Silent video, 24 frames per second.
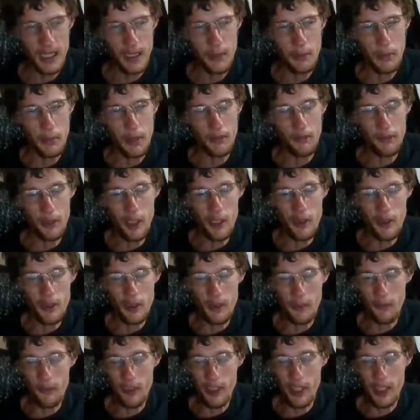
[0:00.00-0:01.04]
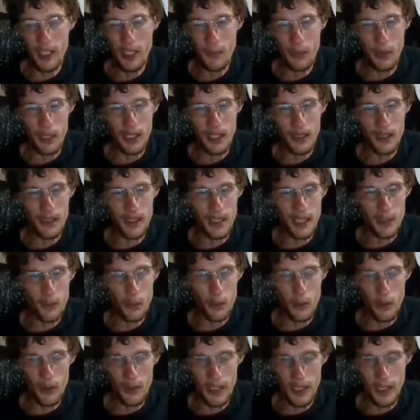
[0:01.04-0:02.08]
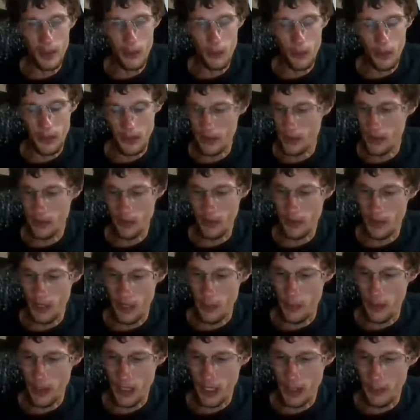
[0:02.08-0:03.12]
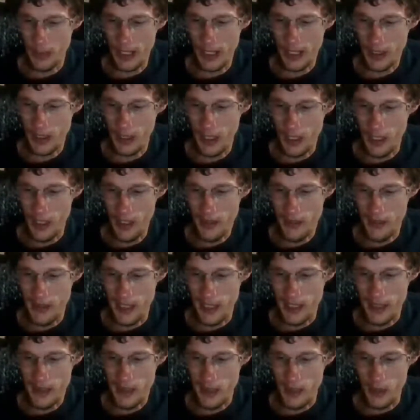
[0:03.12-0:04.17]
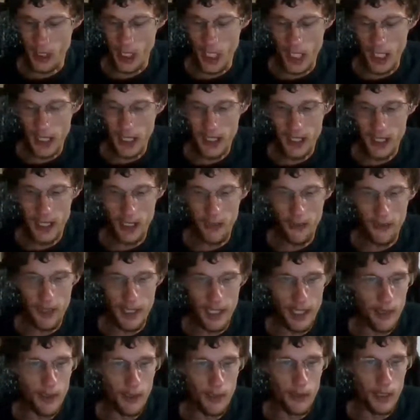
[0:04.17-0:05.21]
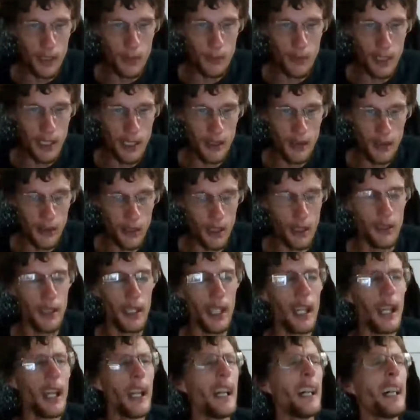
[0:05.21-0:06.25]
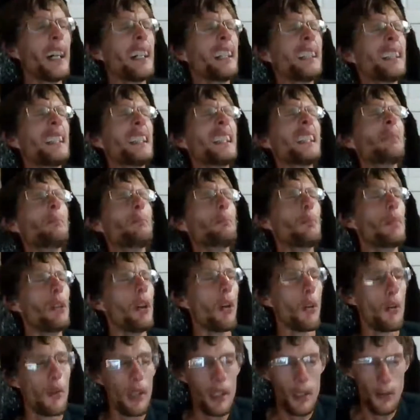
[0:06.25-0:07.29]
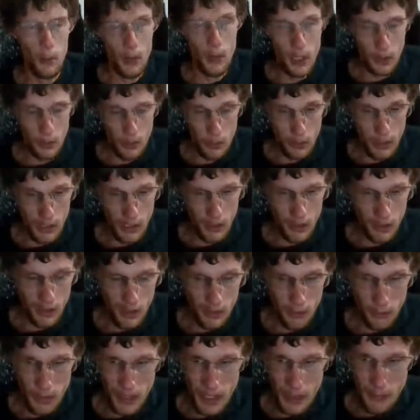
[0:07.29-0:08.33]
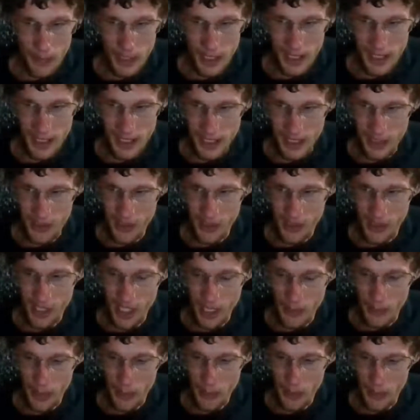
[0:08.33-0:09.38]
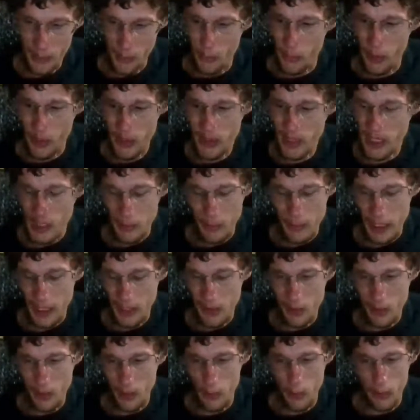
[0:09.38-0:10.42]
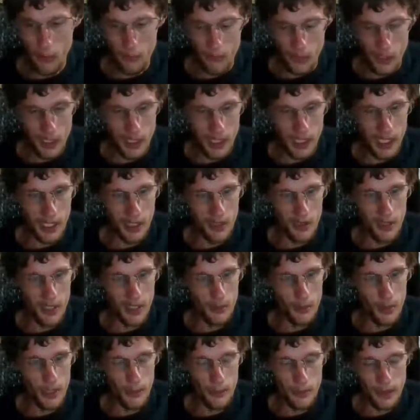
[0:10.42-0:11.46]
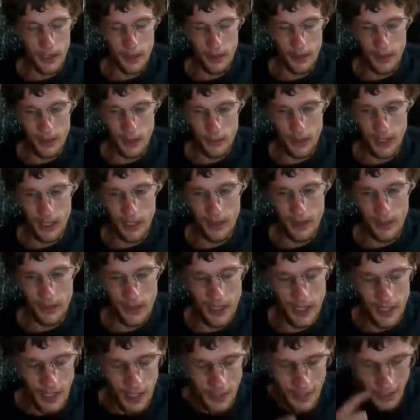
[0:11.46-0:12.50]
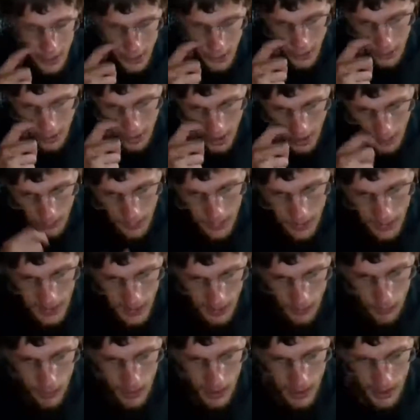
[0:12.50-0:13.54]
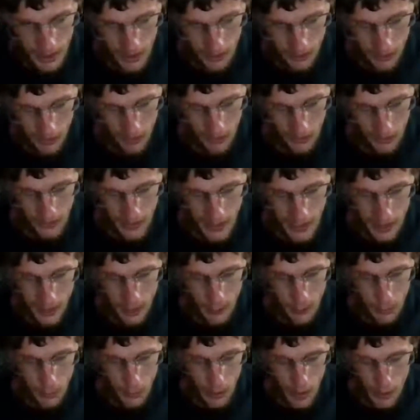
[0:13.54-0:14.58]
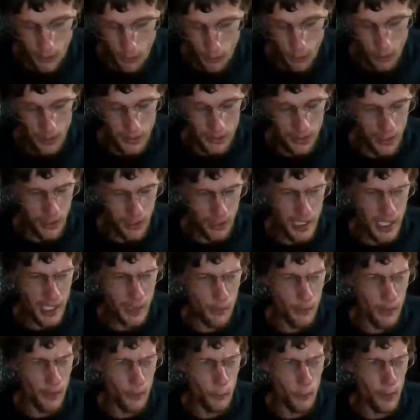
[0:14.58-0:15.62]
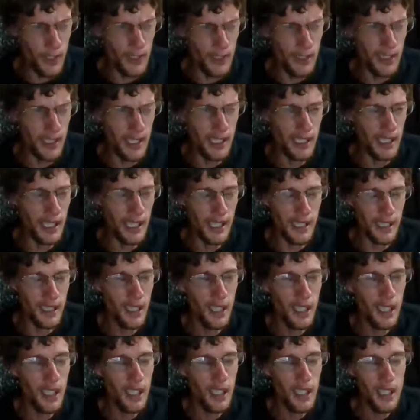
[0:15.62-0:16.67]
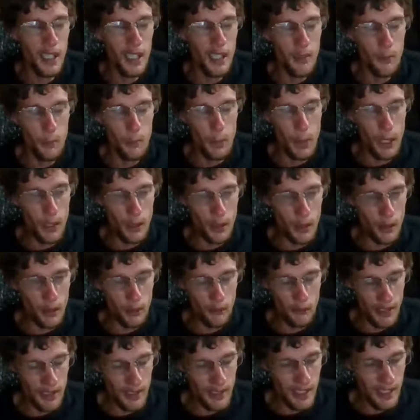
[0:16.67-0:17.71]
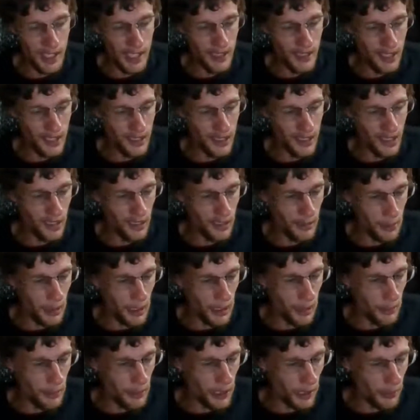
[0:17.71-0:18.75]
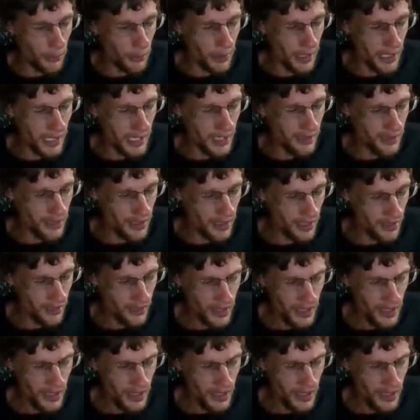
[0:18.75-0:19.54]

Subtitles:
But future video plans, things work out. I want to go back to Hawk's Nest and hike down that Greenbrier or the Mill Creek Rail Trail. But I'm kind of curious of how many people want to see paranormal videos. That's what I'm curious about because I got 2 coming anyways. They'll upload one Tuesday, one Wednesday. That paranormal investigating I've done at the Paw Paw Pats.